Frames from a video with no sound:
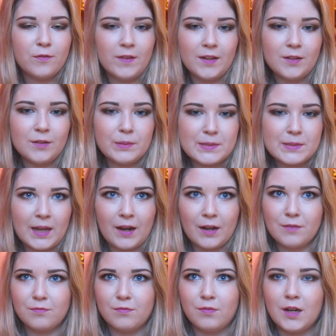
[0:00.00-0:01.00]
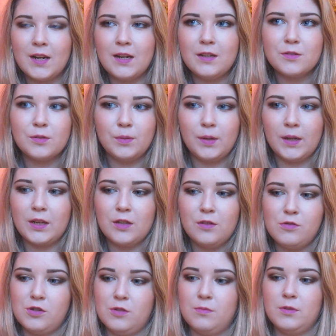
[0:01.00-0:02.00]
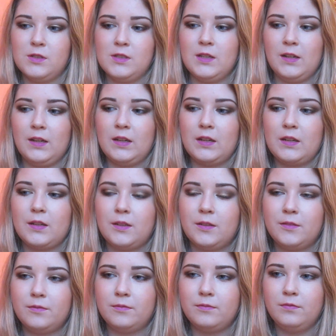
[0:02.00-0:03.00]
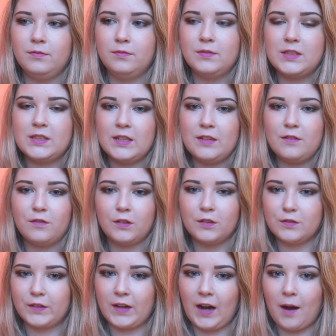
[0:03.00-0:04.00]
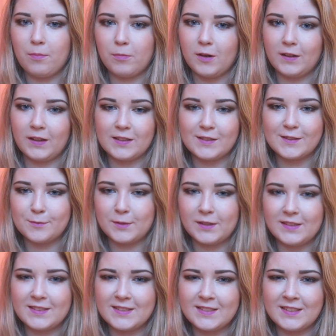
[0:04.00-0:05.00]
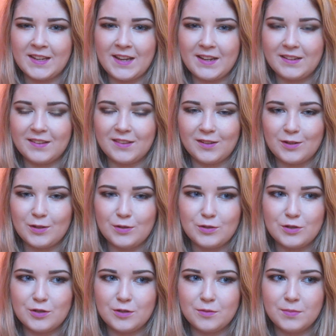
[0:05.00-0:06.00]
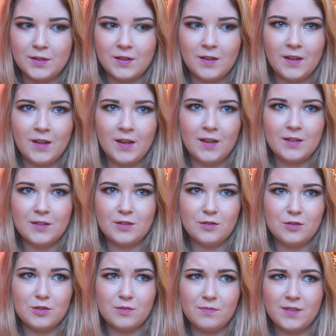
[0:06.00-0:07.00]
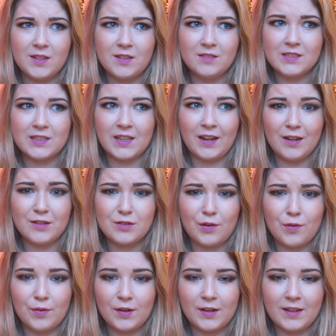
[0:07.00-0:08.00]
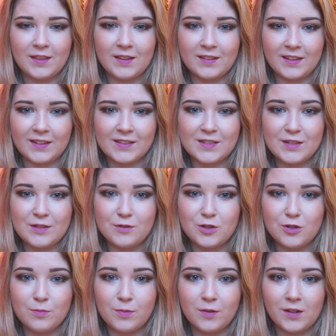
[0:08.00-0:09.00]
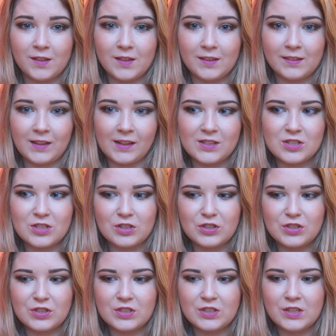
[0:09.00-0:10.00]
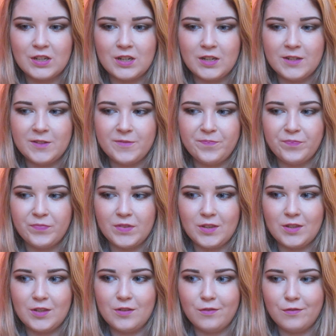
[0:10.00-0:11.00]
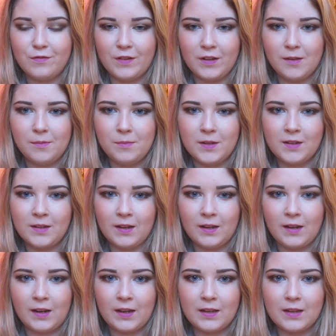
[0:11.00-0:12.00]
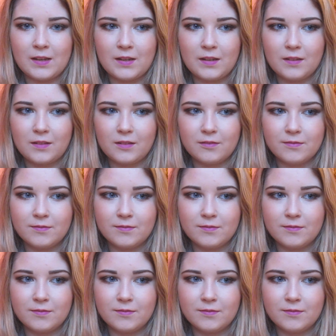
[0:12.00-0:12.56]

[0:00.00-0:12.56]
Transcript: videos. Like I really don't like YouTubers that like sit in front of a camera and get someone else to edit their YouTube videos. Like I don't really think that's a YouTuber. I think that's just you filming, and like